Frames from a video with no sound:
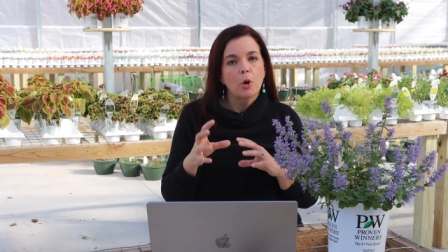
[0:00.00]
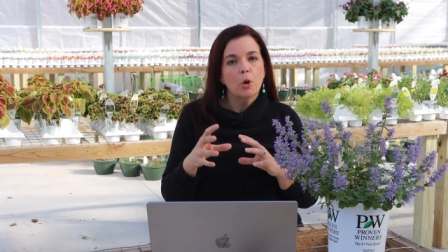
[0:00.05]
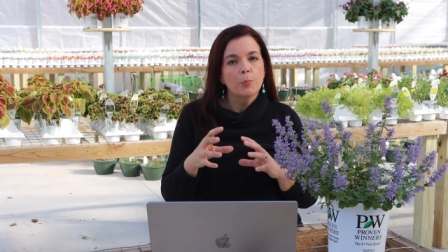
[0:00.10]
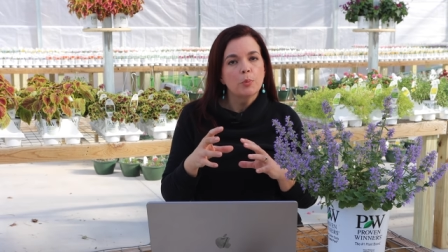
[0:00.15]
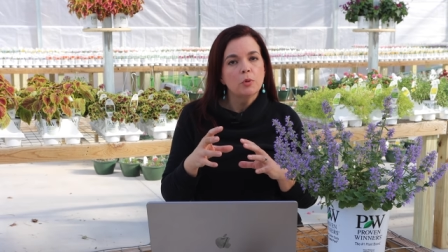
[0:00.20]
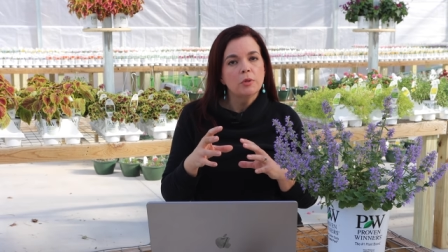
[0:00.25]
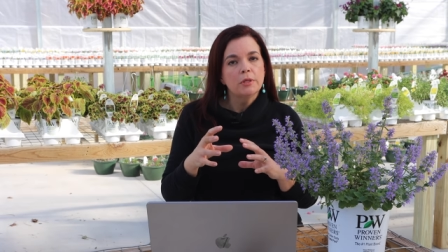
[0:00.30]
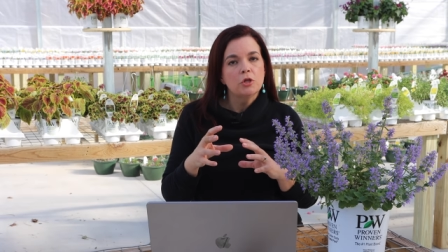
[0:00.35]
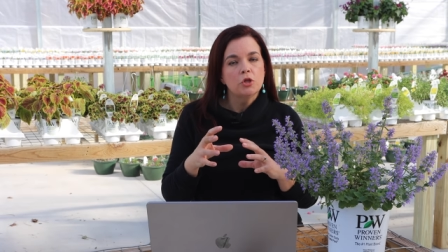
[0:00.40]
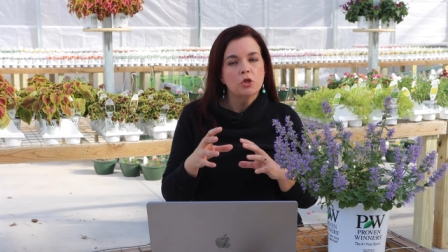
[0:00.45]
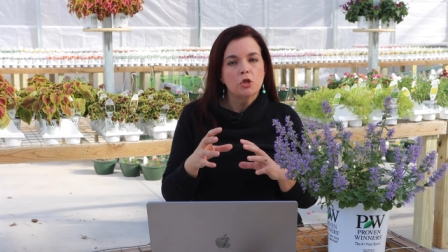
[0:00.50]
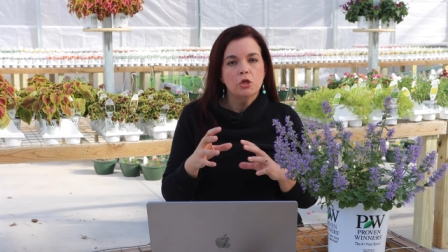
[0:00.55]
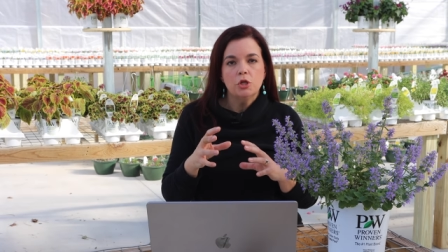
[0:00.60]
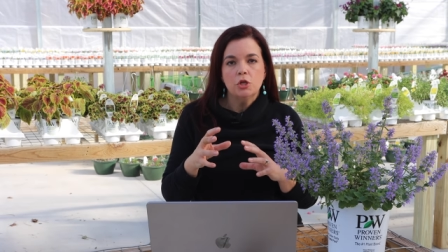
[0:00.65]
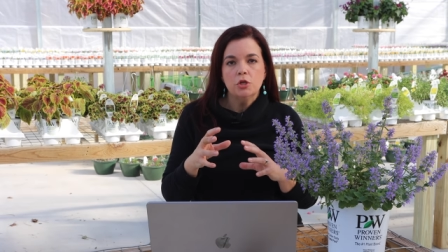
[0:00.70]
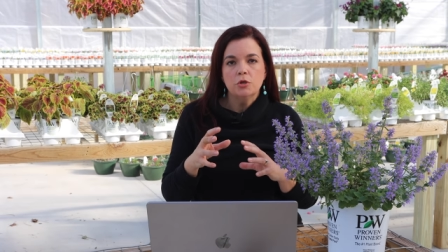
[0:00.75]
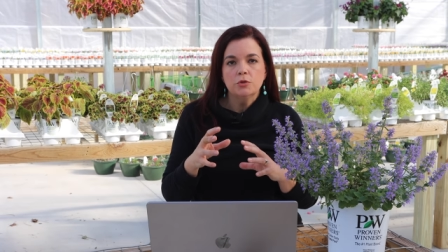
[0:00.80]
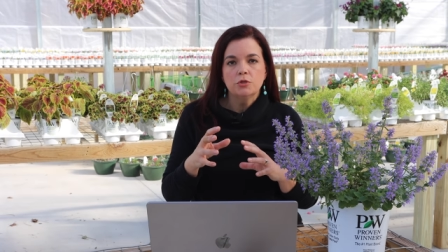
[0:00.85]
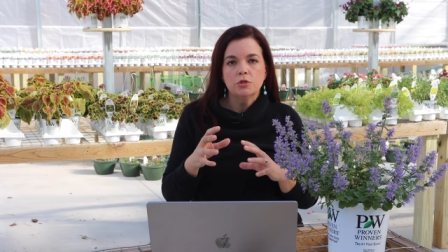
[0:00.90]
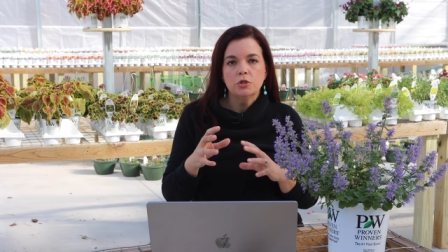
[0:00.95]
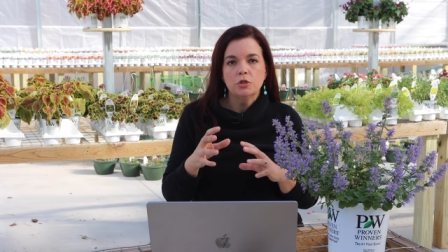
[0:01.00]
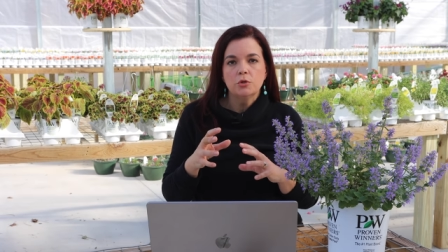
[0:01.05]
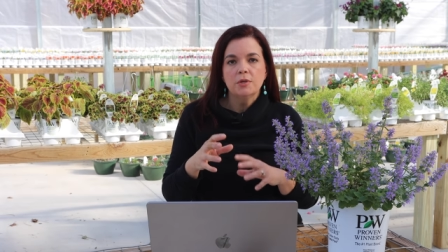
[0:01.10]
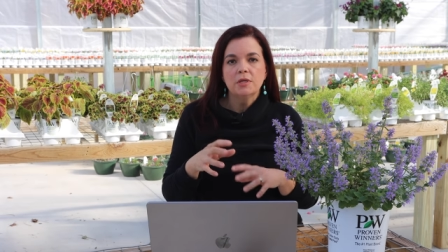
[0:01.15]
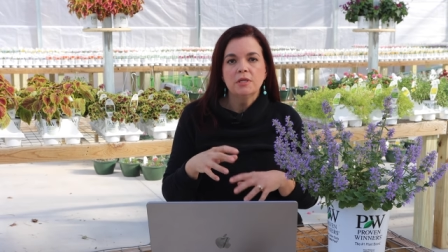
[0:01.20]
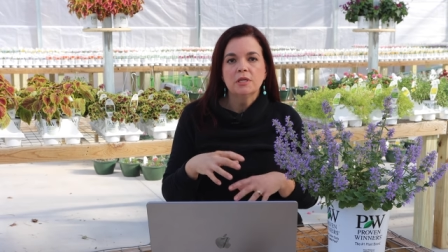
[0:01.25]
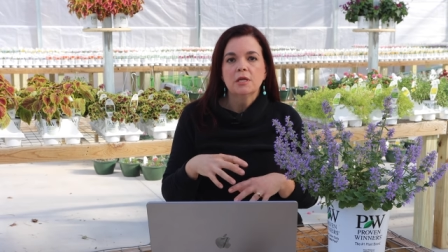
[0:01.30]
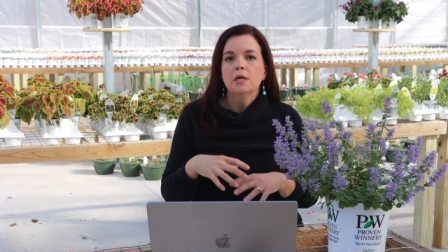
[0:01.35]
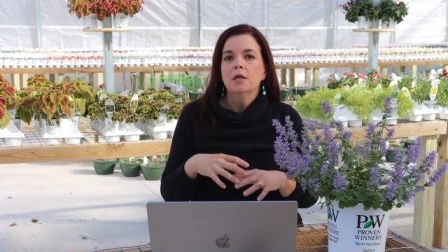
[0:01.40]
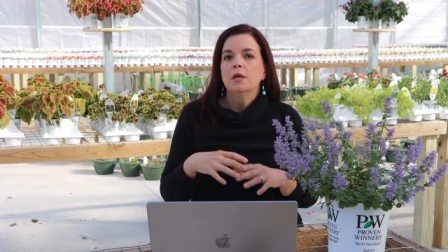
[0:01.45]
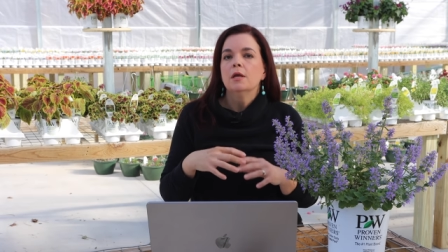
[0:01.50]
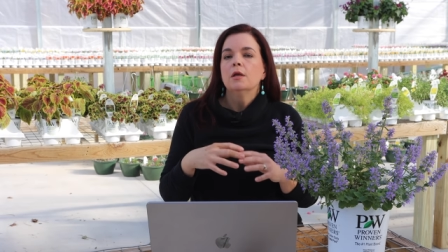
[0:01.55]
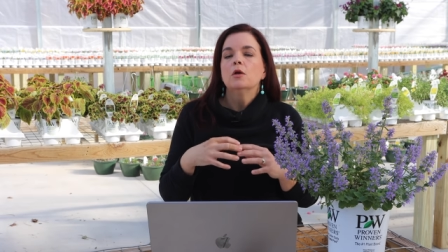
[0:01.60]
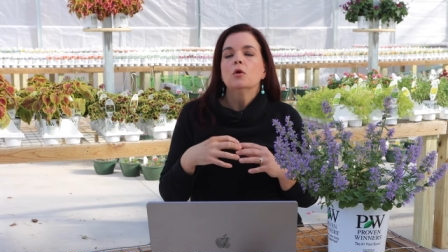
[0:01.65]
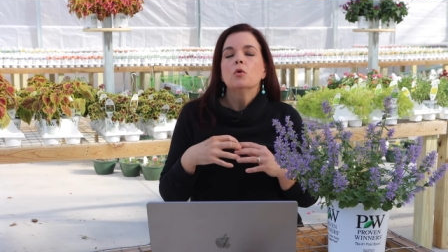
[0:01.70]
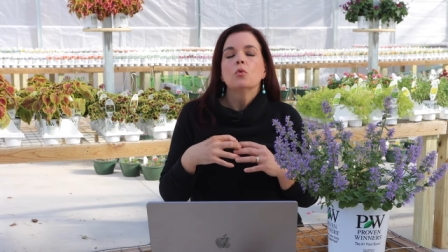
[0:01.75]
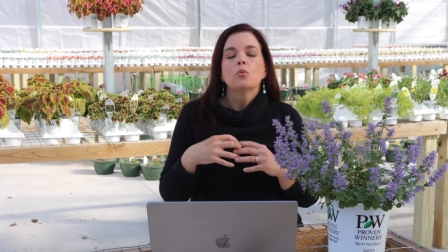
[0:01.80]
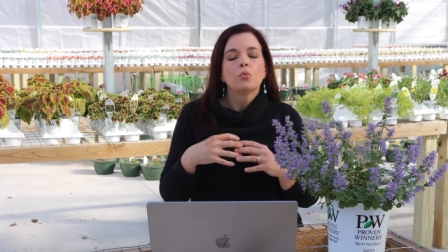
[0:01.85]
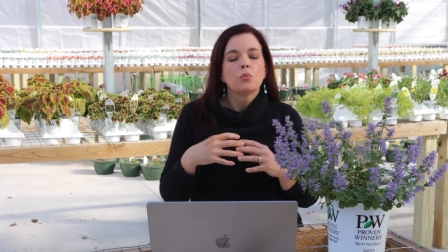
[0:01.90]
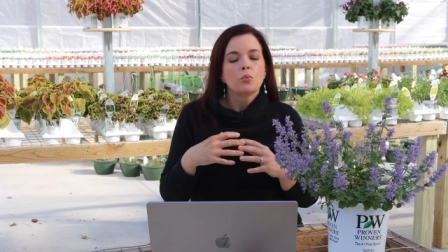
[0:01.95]
purplish hues to it.
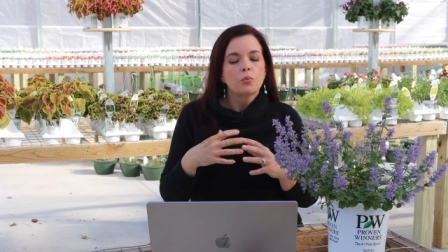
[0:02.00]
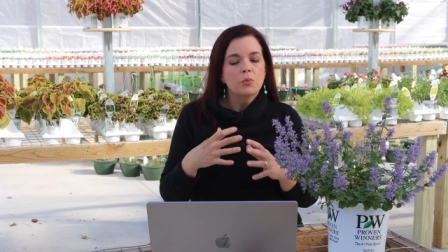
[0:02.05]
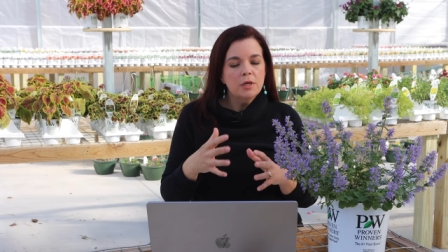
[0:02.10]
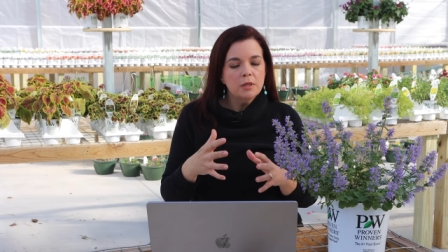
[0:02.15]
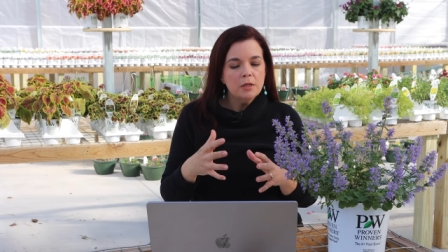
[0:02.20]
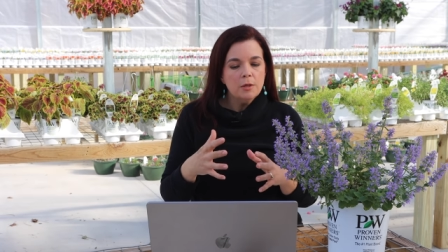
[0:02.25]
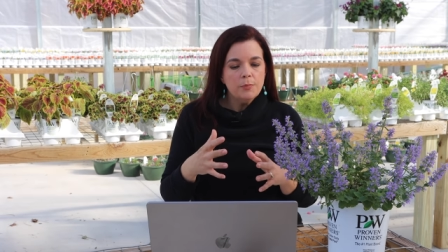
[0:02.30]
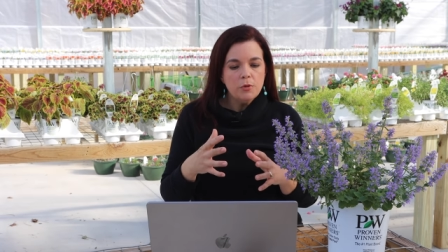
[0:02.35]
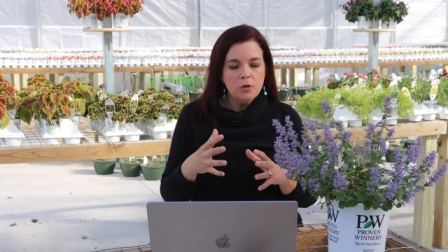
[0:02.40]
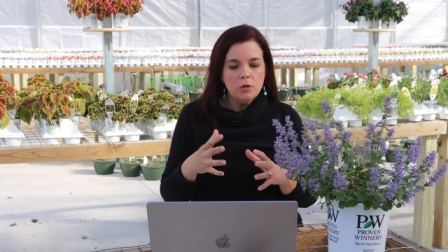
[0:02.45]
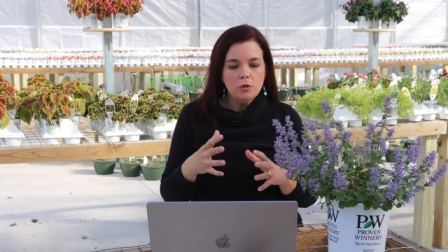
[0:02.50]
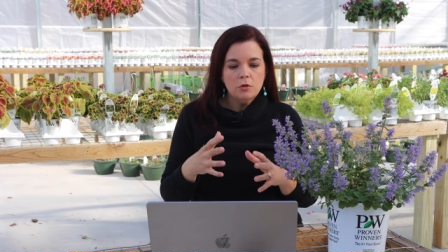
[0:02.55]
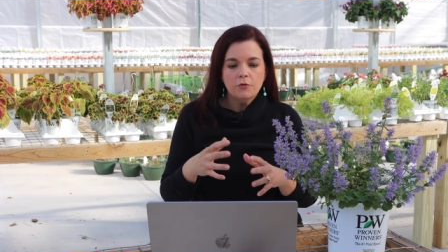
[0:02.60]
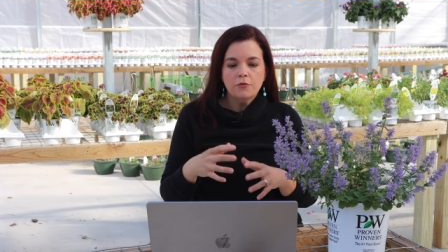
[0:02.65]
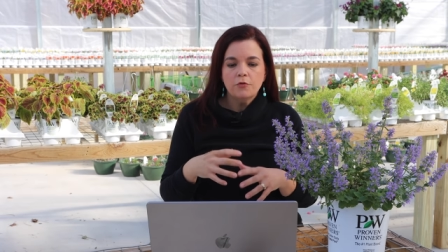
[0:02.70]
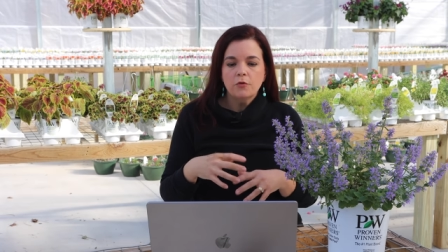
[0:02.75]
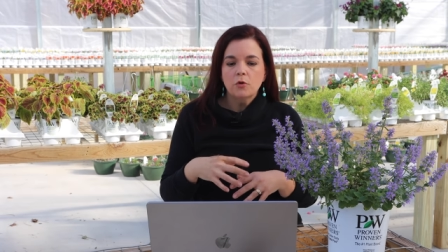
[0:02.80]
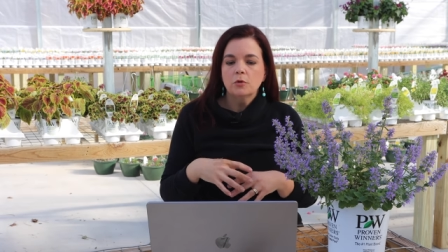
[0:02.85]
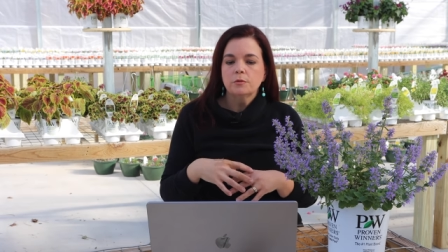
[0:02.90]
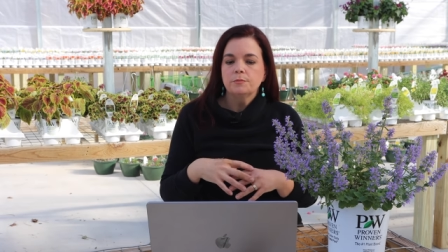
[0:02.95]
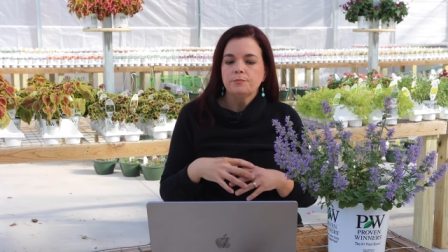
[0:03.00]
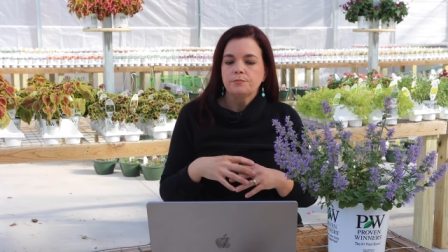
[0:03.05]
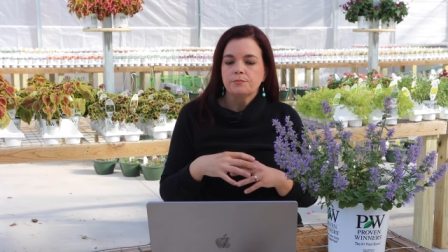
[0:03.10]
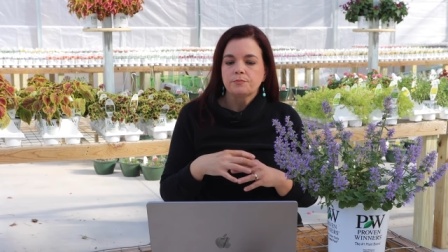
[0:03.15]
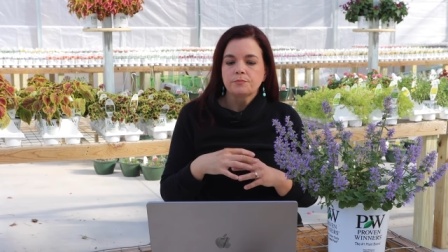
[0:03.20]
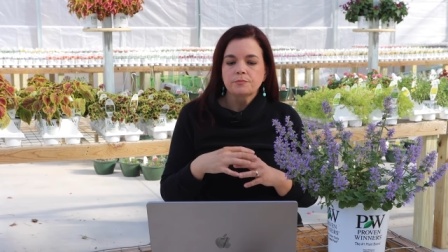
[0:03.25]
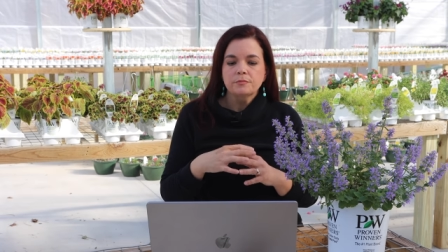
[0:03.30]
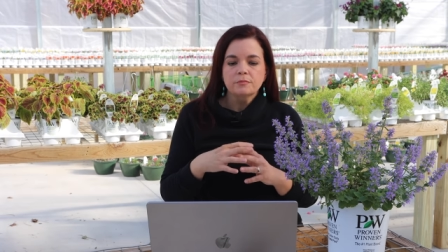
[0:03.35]
Really beautiful,